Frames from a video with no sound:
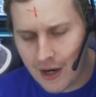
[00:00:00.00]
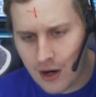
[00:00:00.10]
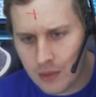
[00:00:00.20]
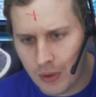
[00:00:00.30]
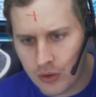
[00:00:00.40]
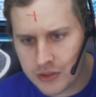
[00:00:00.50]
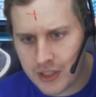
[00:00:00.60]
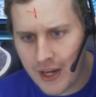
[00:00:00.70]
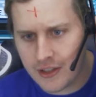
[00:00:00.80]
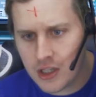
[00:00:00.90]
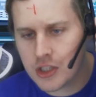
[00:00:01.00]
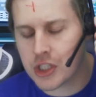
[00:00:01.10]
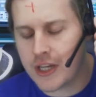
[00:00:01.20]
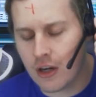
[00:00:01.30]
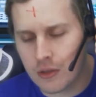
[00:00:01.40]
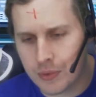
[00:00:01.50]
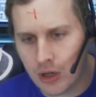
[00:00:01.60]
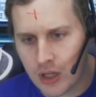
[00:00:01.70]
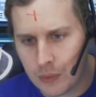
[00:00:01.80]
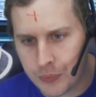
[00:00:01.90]
I'll throw in three boxes of Kinder
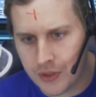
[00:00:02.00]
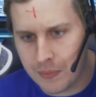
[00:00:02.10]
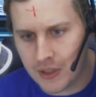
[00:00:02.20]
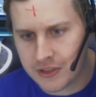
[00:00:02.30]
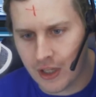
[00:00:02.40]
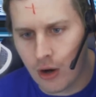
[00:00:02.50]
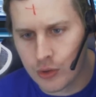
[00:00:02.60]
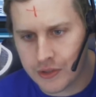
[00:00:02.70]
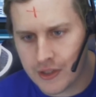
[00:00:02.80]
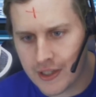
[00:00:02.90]
Eggs. You take that shot right now.